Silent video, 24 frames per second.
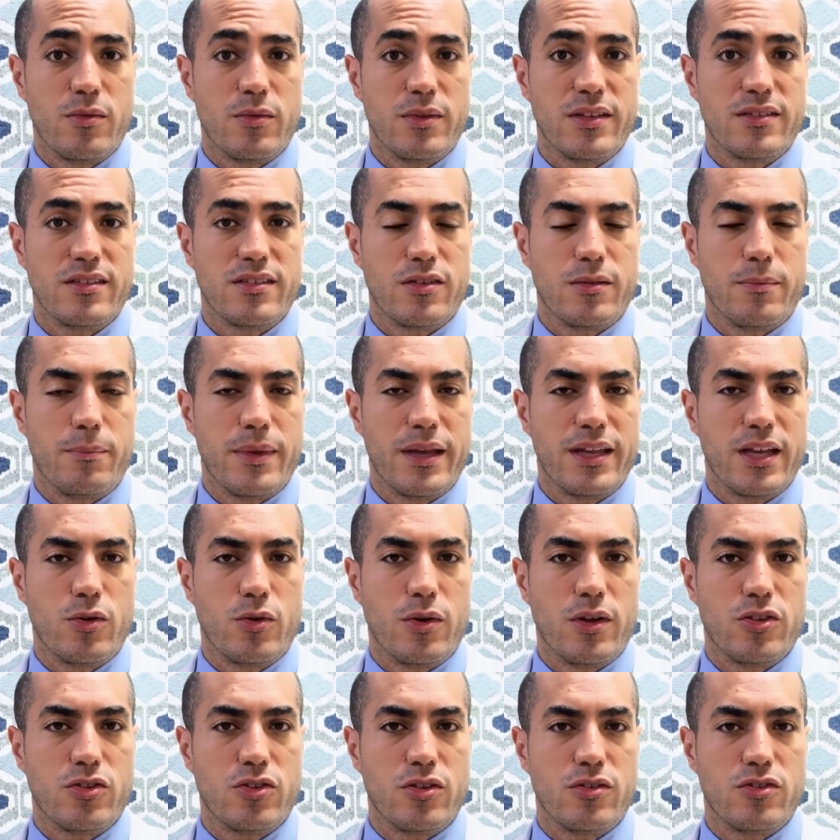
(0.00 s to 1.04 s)
raises many
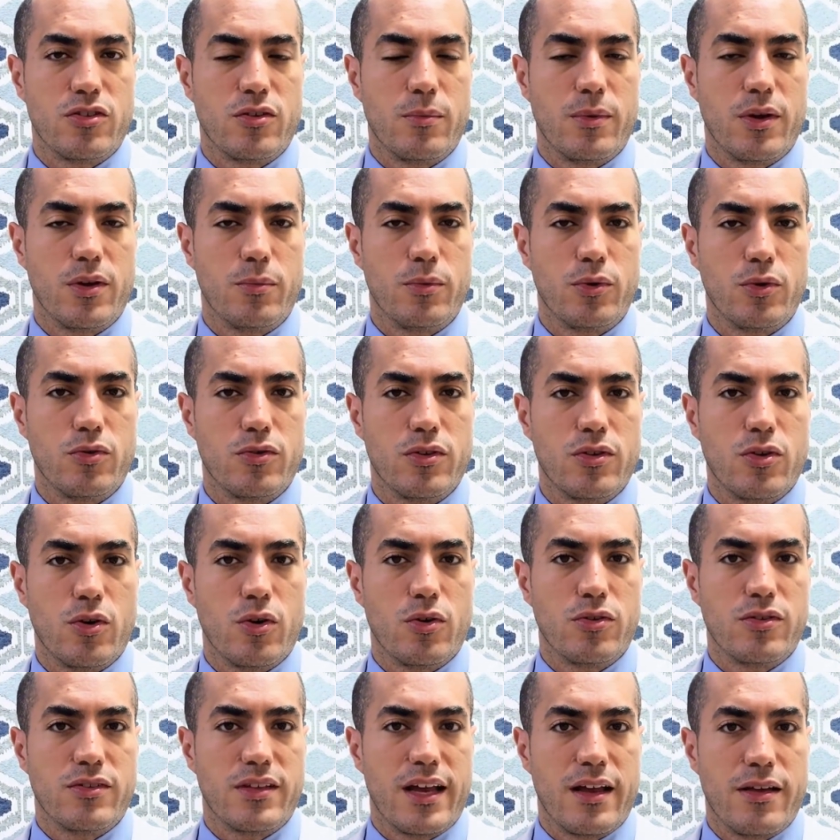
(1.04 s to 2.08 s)
questions among both
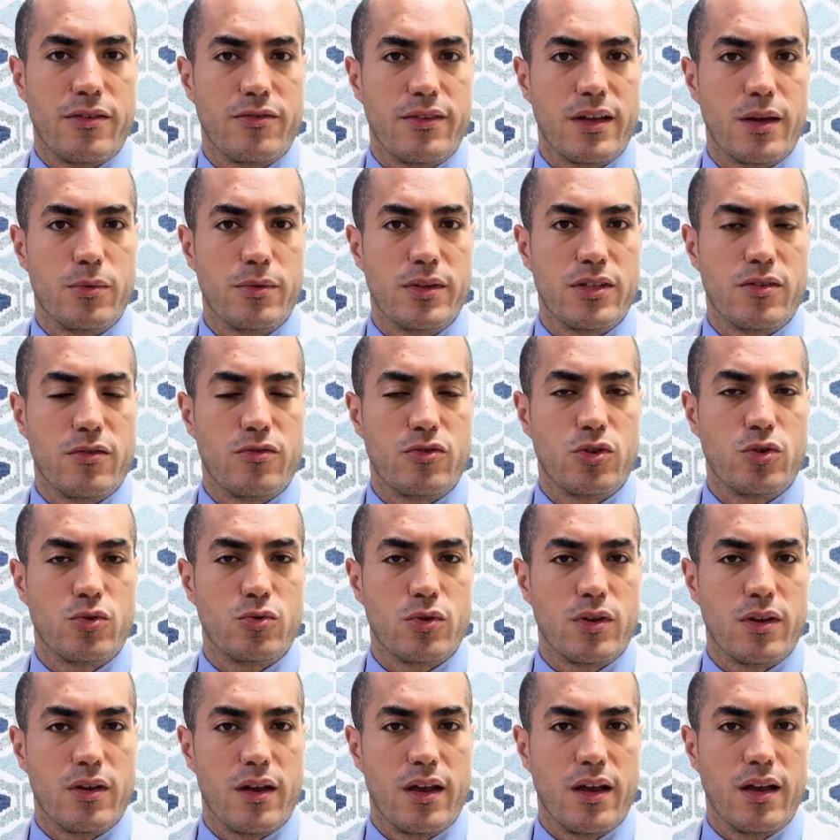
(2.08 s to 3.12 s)
adults and families of
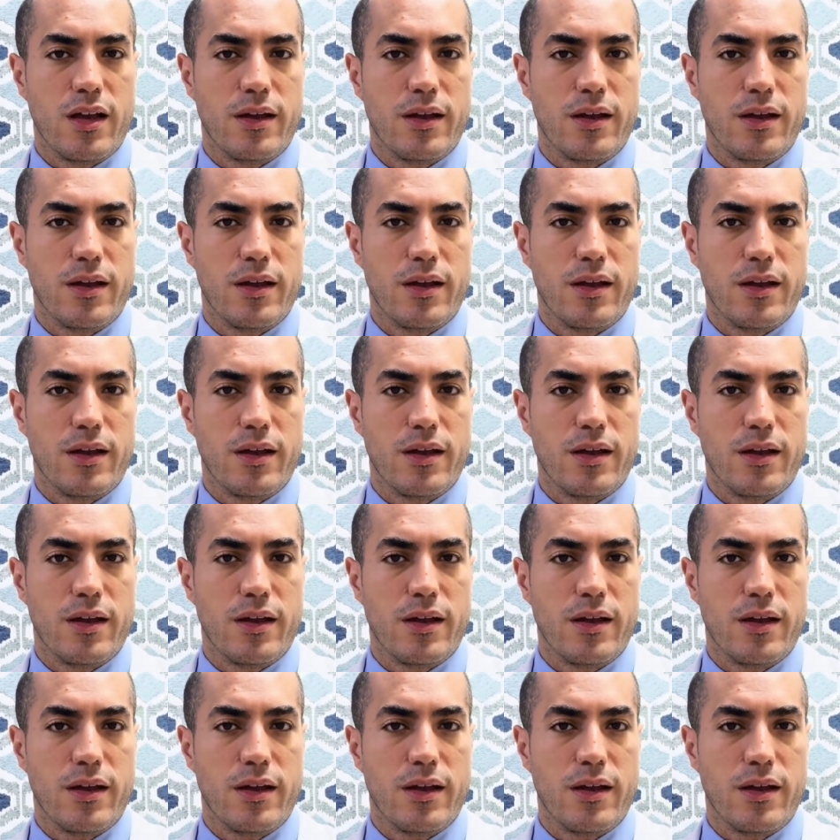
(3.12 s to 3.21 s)
children: